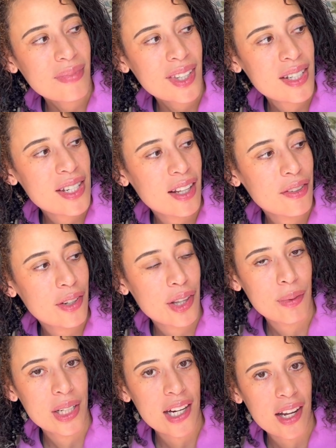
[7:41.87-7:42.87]
sell it for
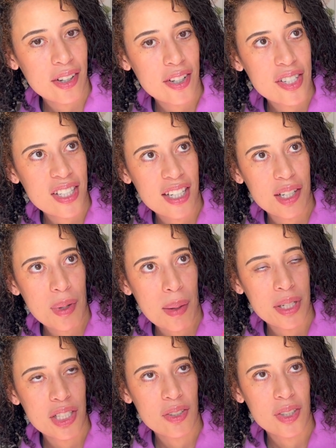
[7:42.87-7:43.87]
$3, and then I'd
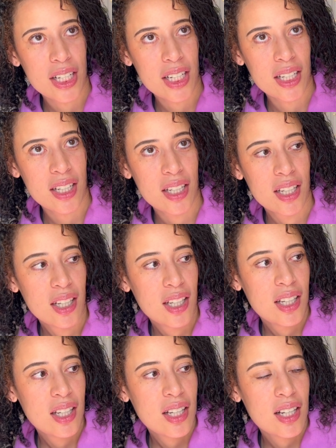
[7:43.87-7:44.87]
probably do like a
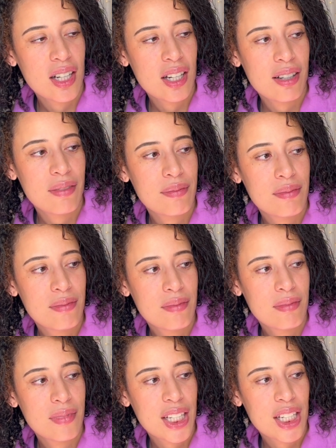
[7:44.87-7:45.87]

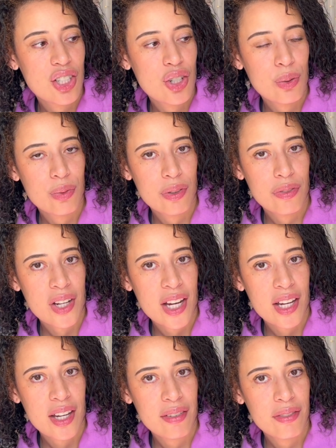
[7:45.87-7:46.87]
2 for
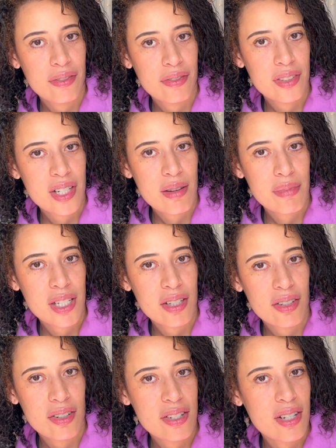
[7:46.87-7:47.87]
$5 type
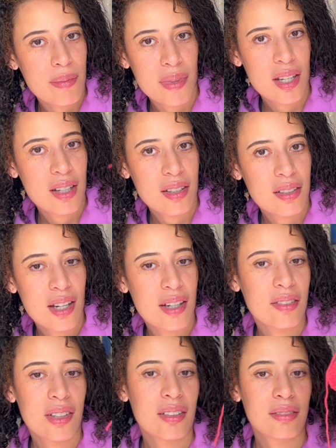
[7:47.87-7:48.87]
deal or something. I
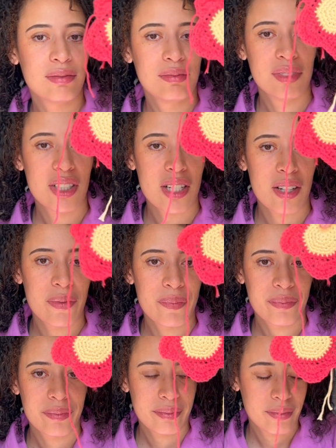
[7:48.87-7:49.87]
don't know. So
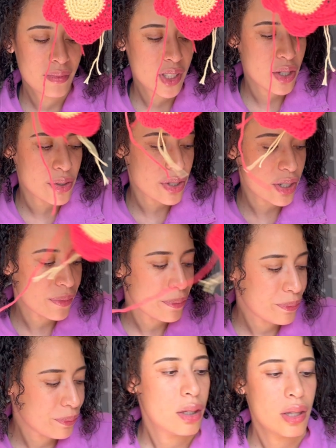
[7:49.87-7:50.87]
coaster.
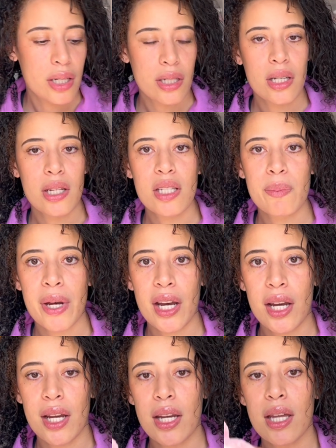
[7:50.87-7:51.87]
This is
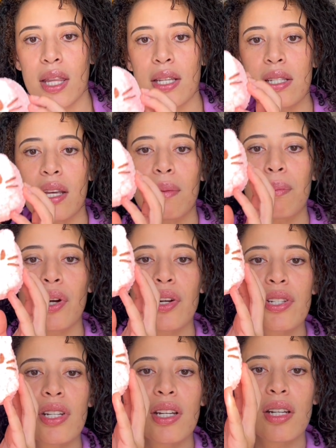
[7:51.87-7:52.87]
by the same
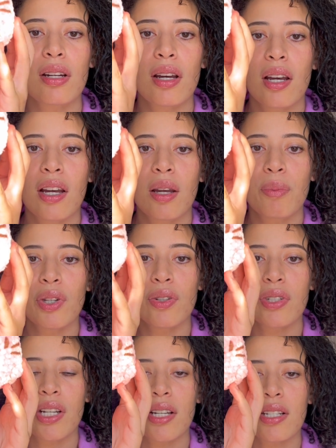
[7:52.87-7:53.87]
person who
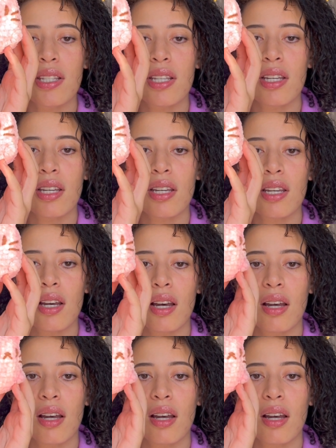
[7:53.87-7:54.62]
does the